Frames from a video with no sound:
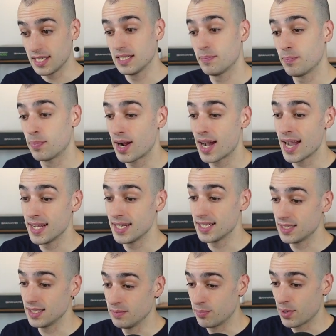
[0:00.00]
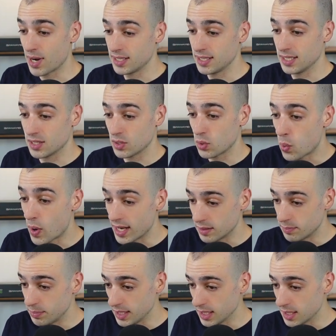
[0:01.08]
in price is
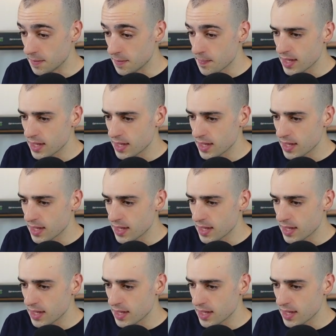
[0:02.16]
quite big.